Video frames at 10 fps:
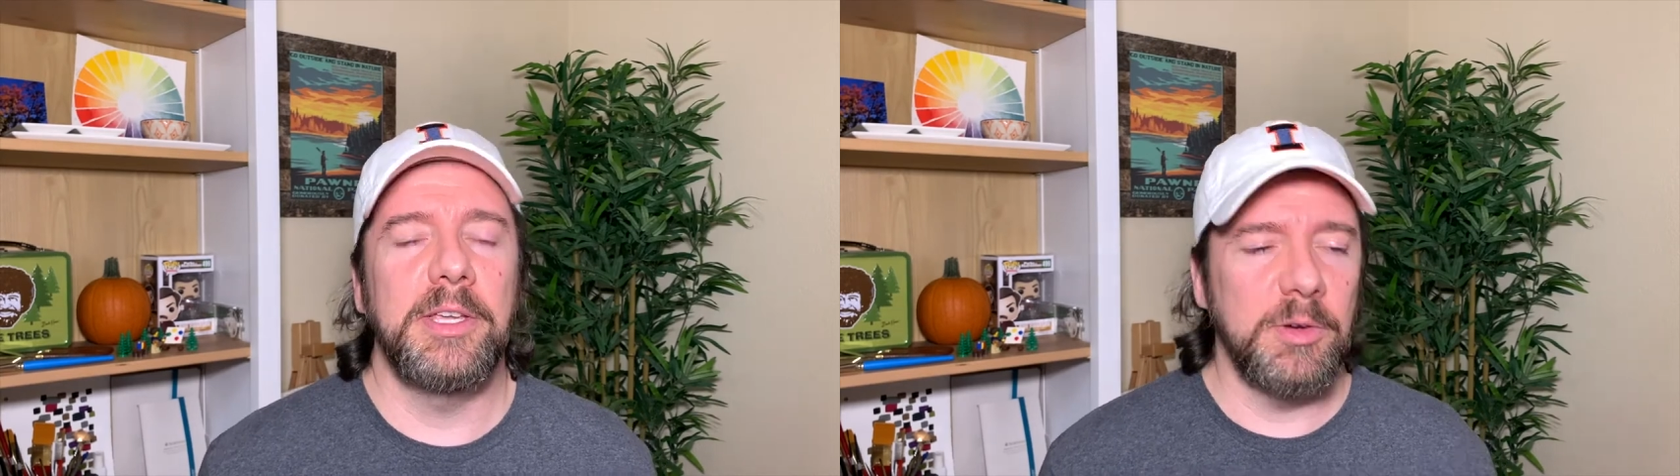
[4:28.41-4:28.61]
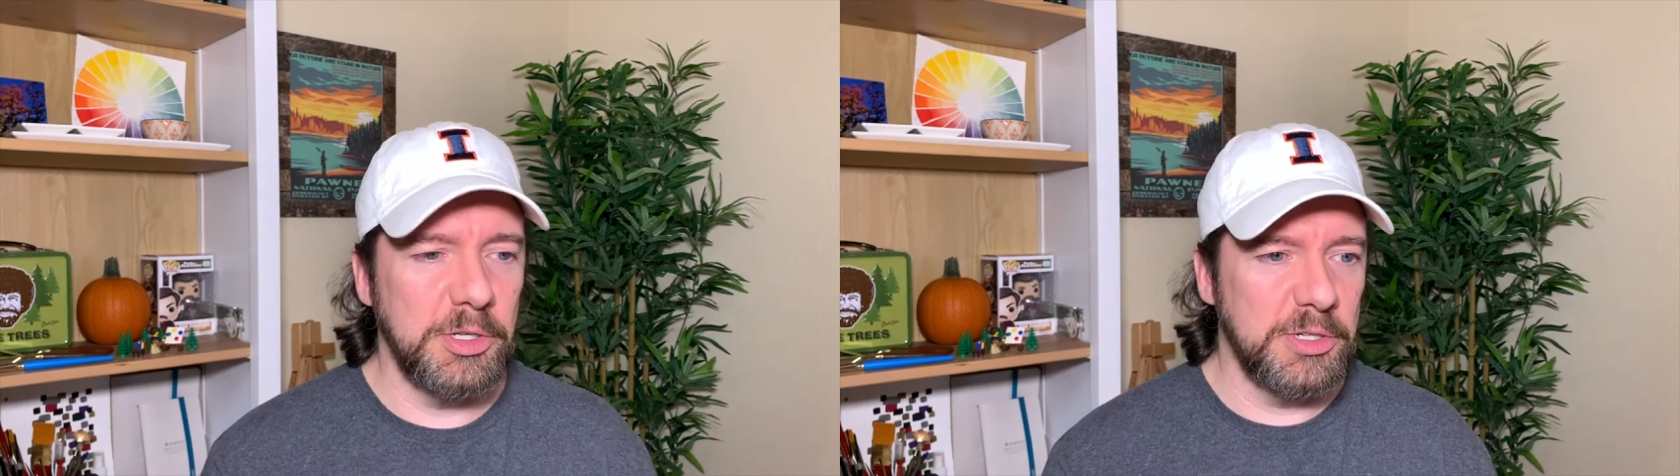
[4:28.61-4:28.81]

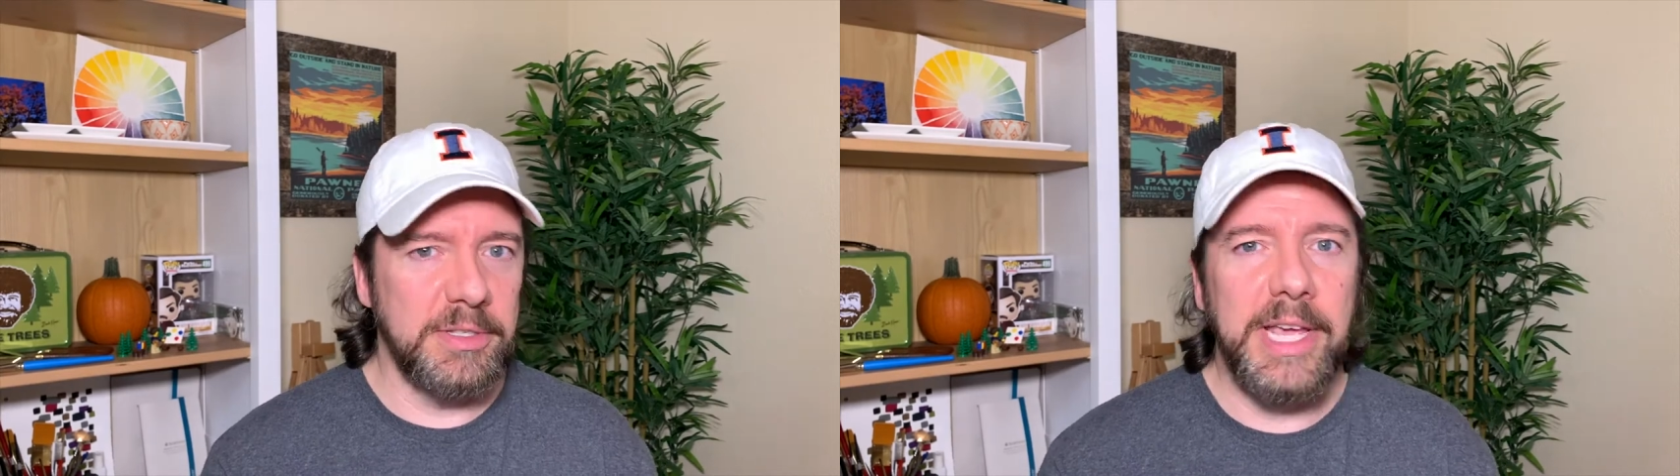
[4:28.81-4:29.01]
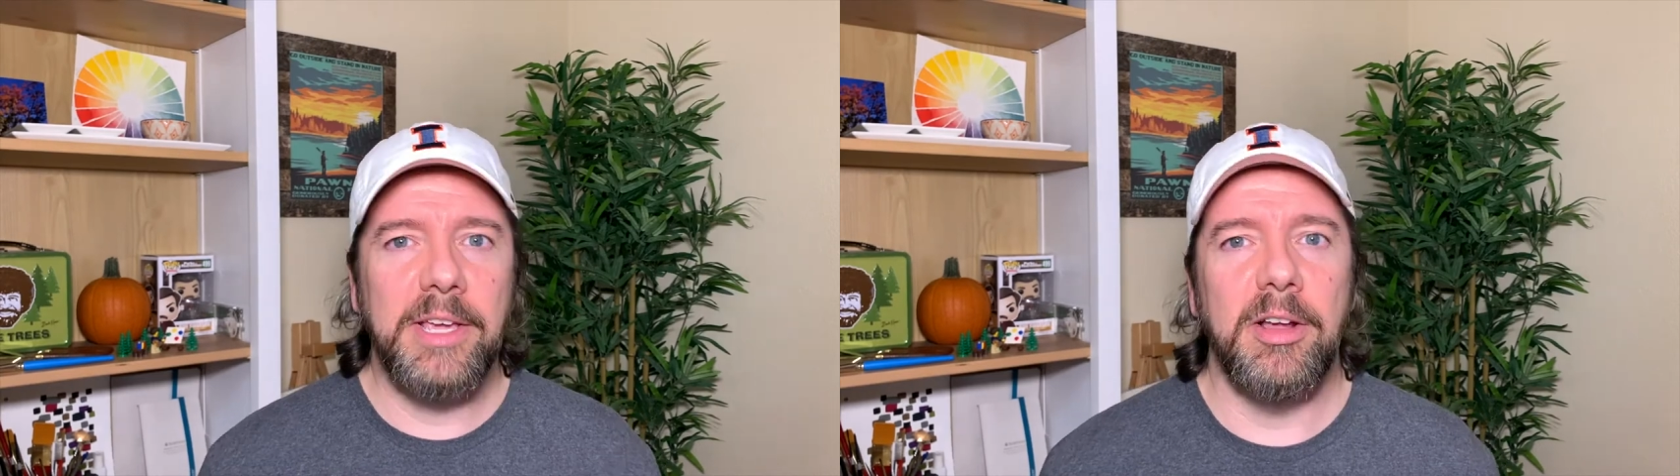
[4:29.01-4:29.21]
you can just
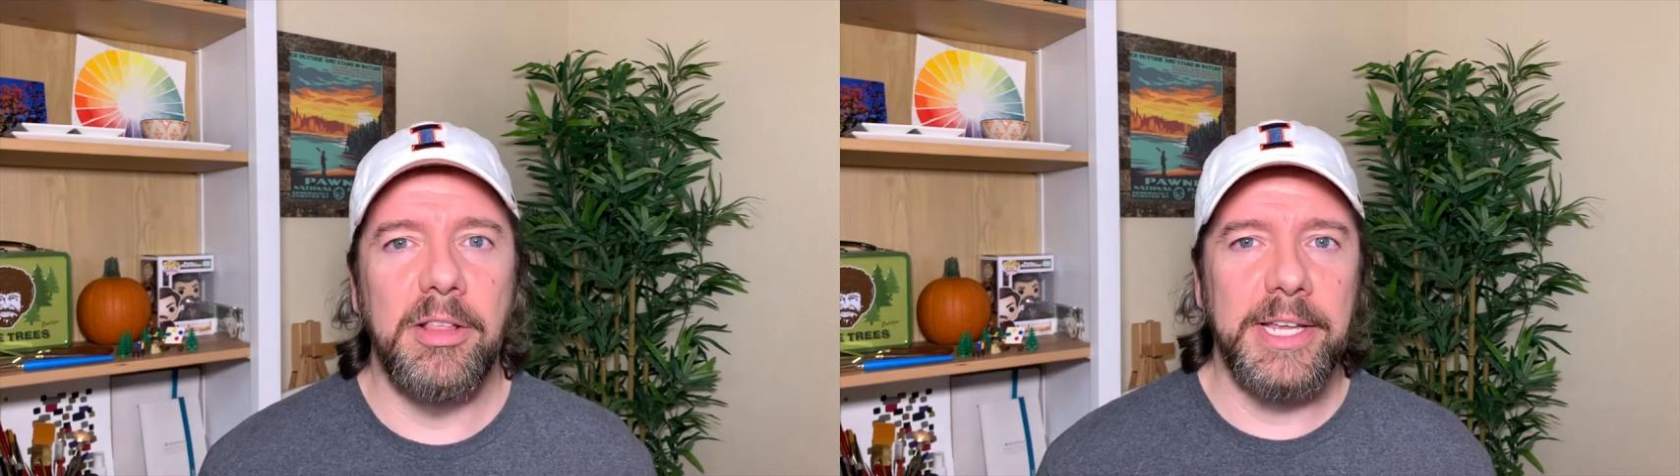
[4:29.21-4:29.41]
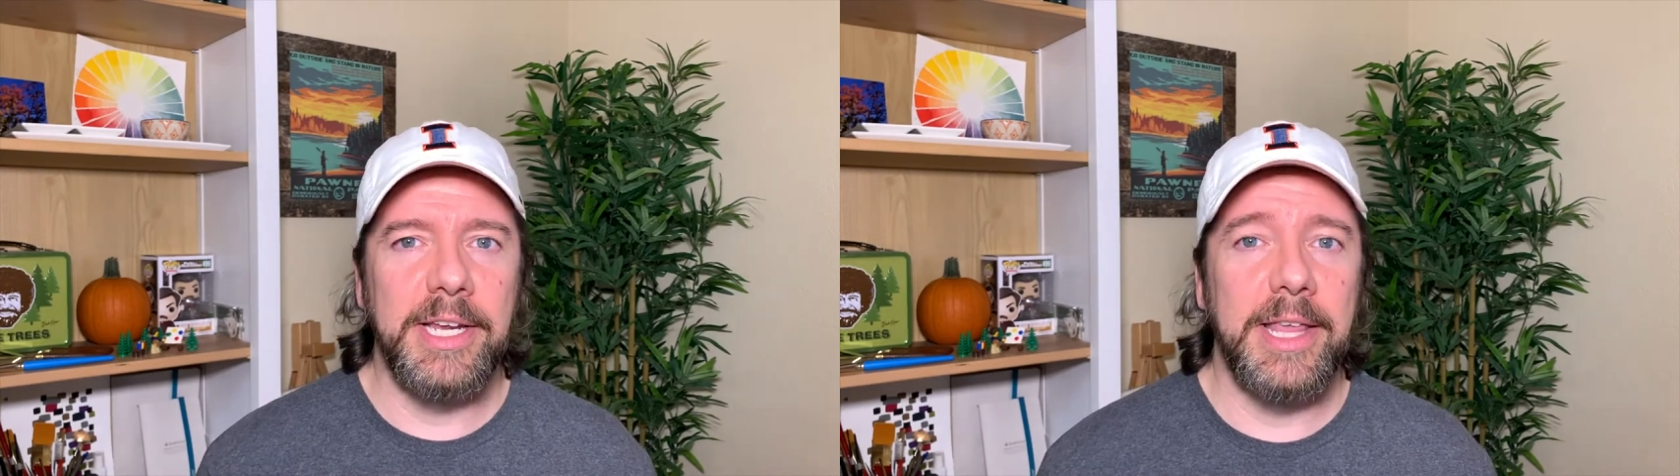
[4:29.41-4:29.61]
take it all
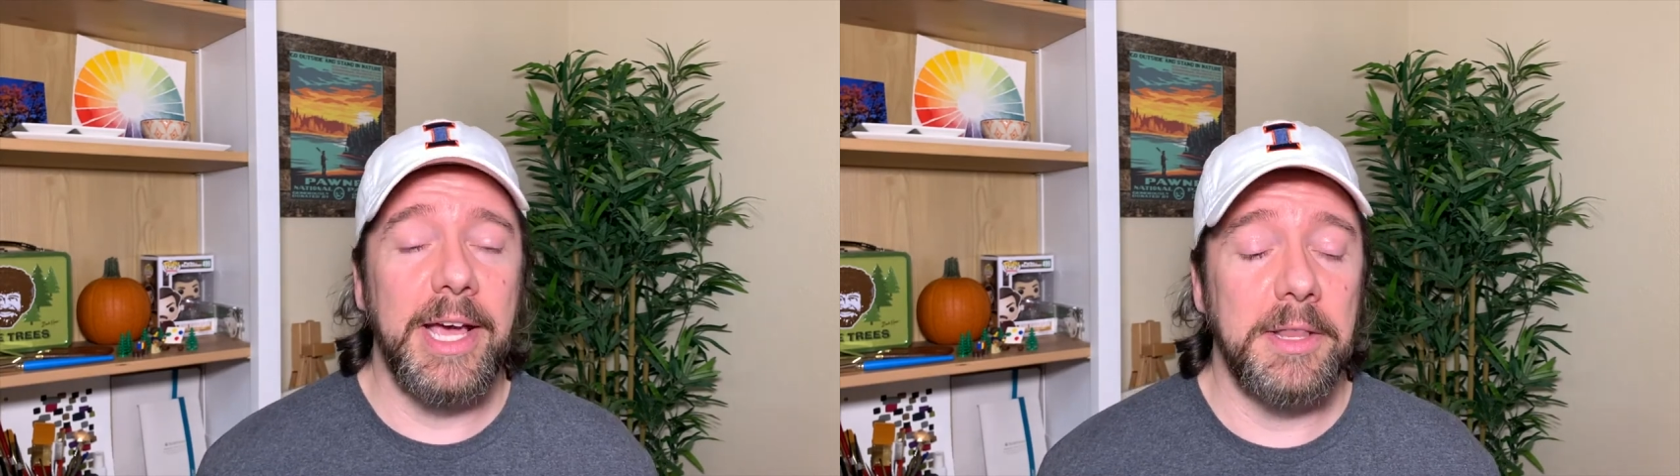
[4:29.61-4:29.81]
in and that,